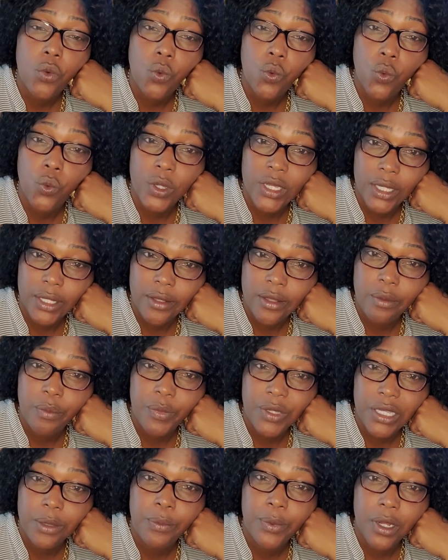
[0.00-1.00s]
We, the
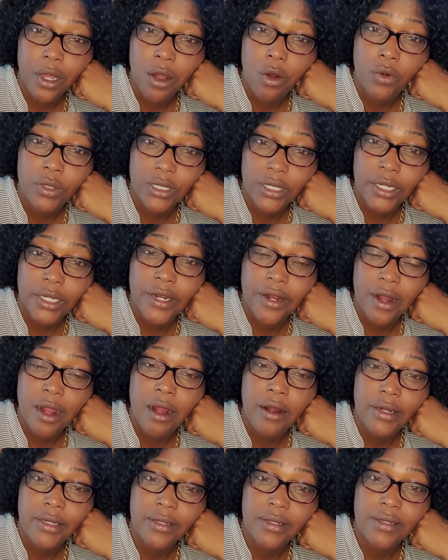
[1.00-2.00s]
people out here,
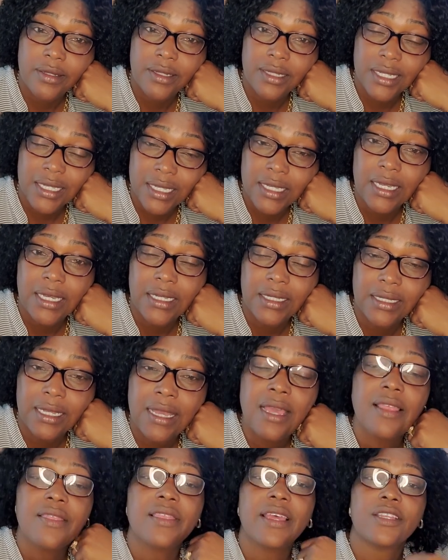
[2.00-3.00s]
are seeing it,
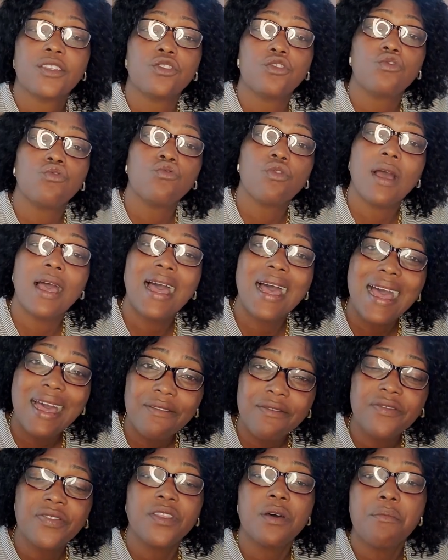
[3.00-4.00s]
that you
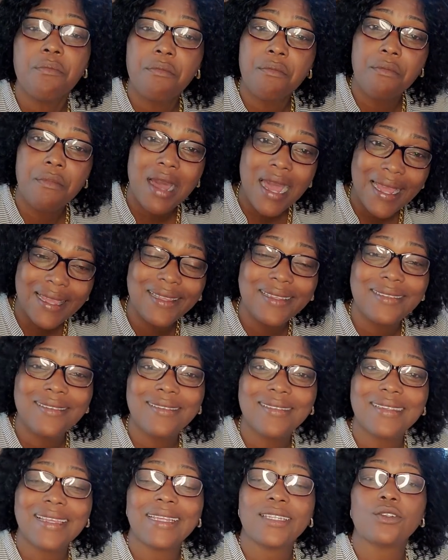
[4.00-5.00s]
have the
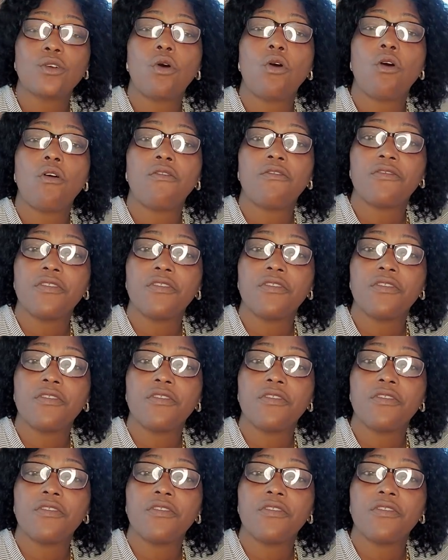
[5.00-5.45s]
mindset of